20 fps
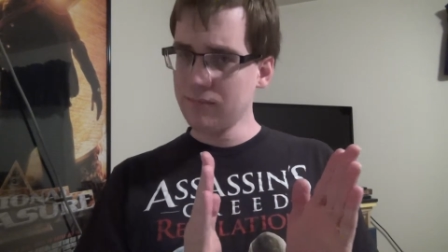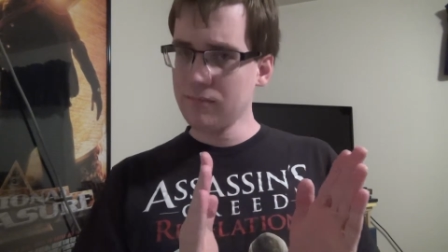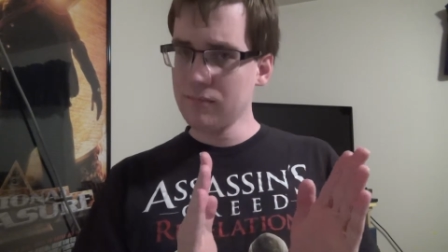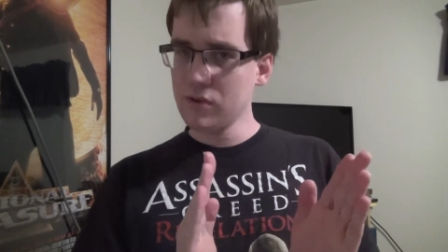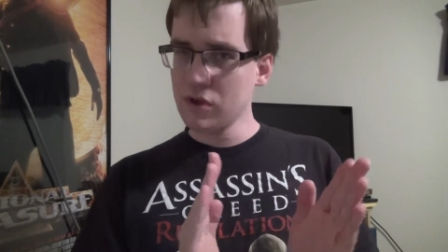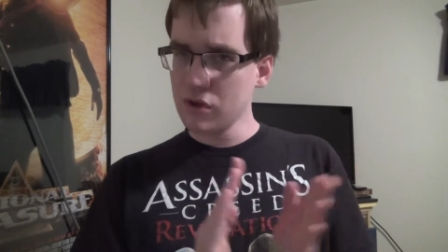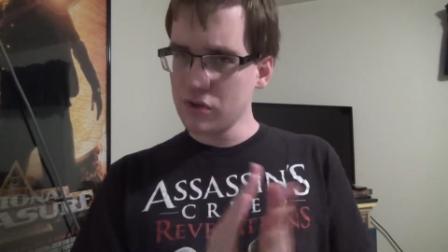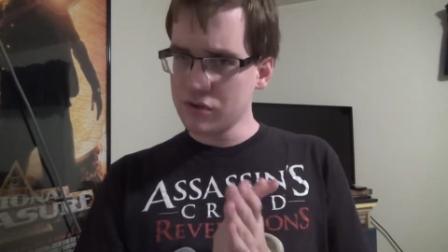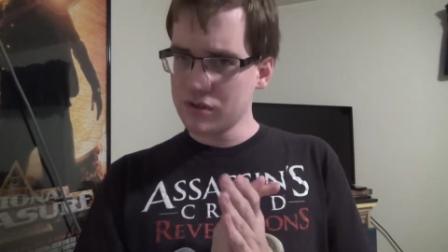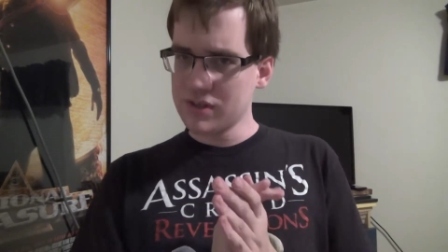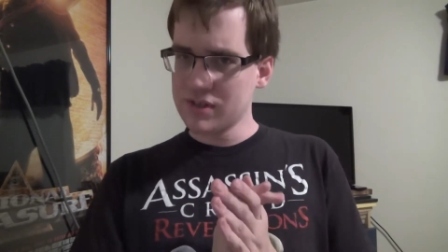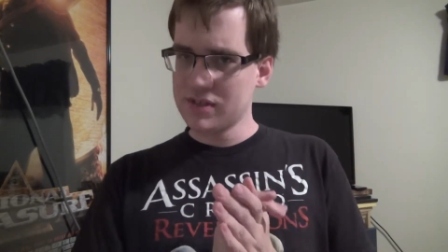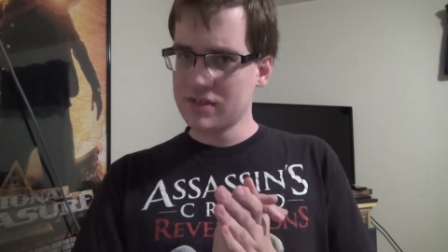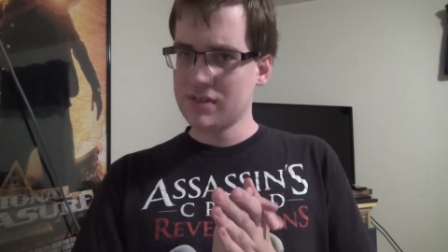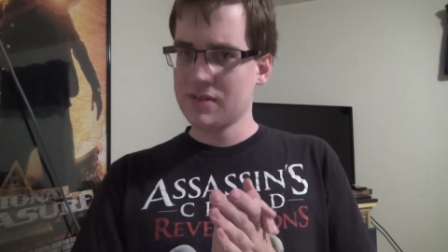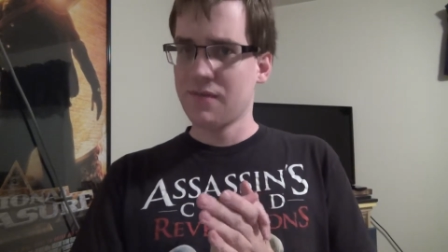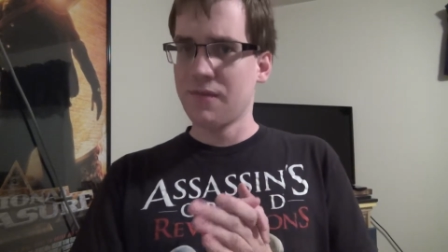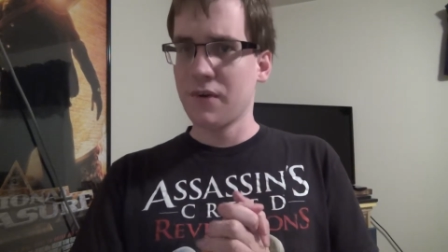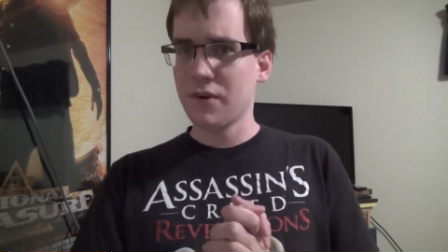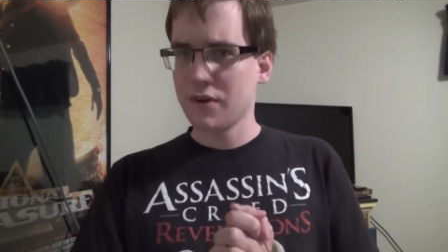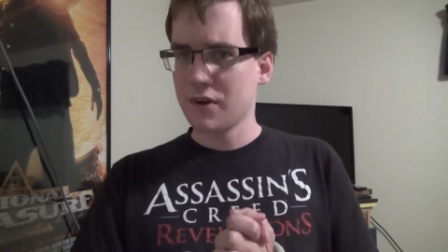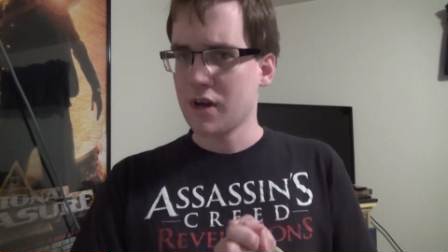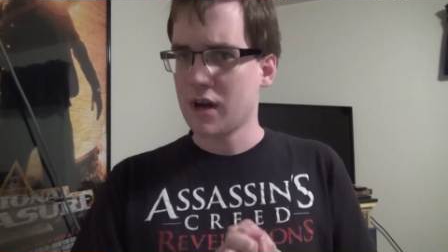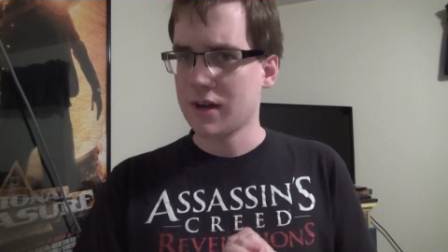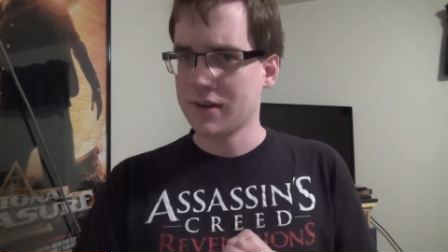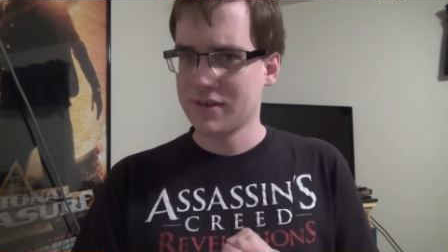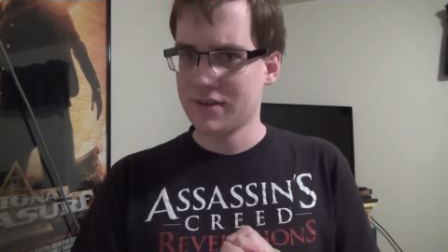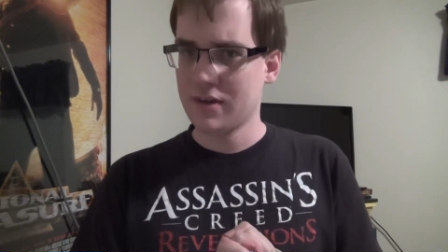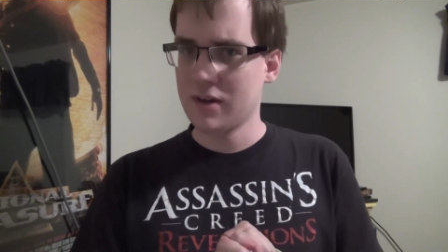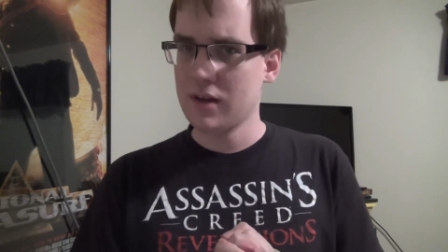uses this fear
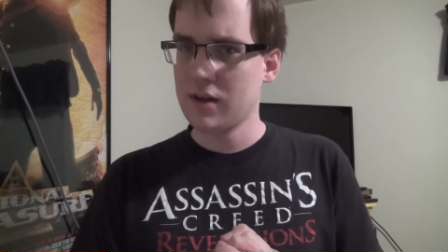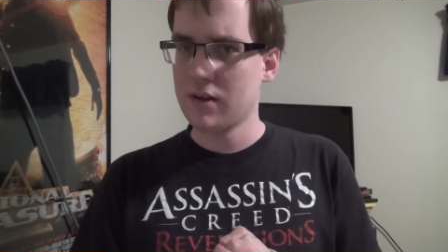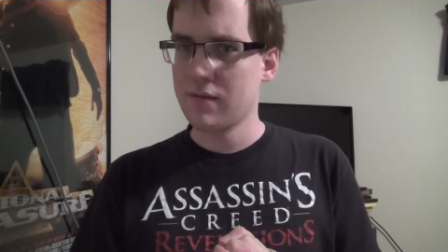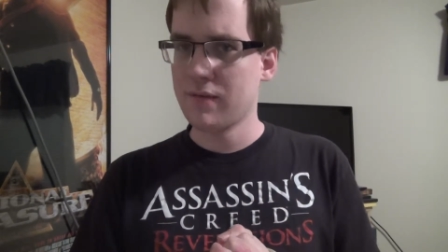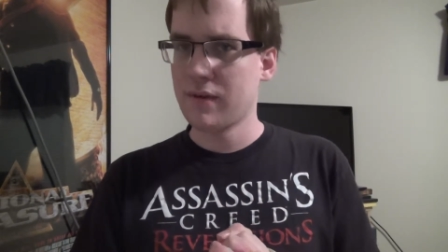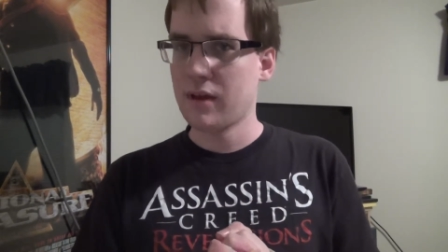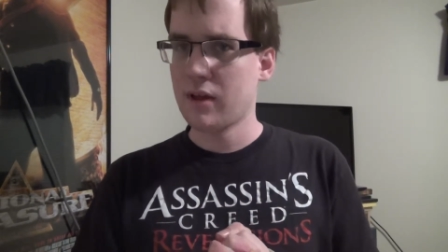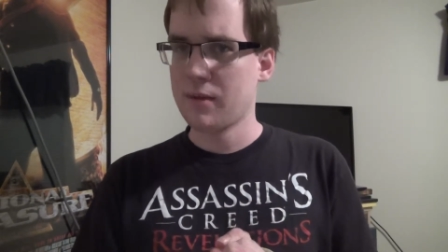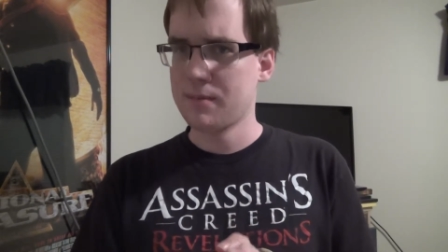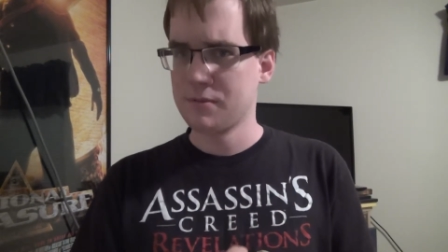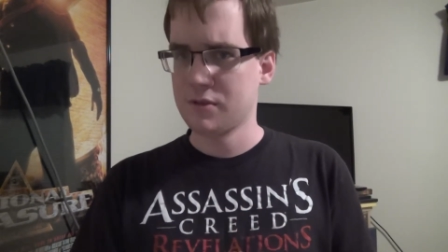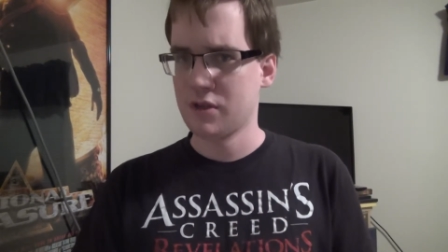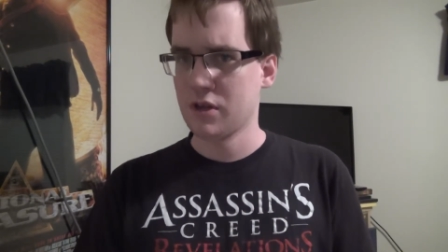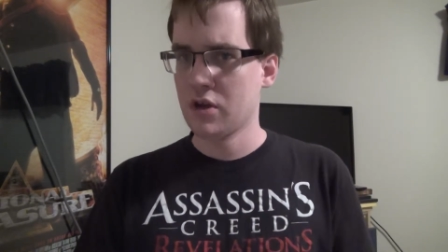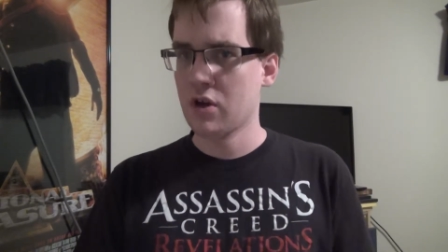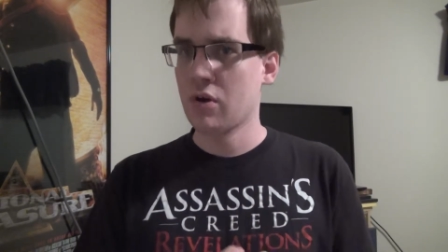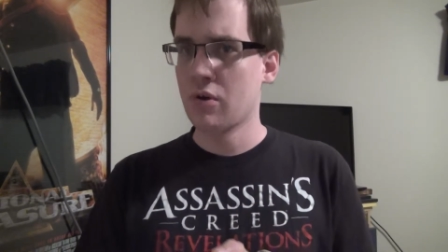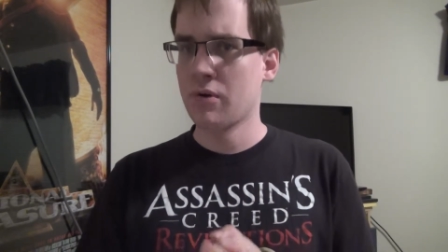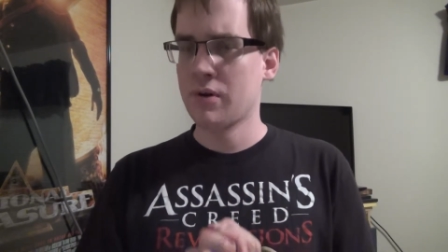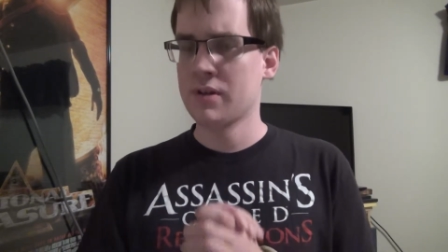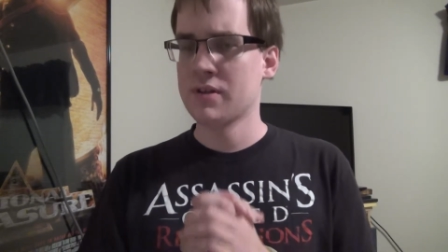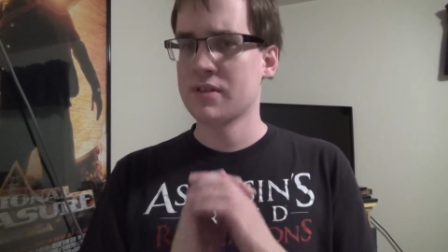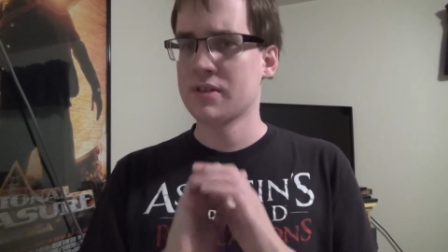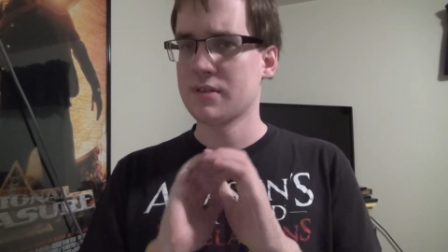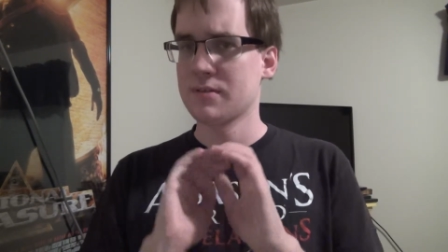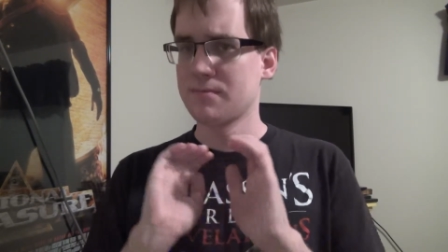toxin he develops to go and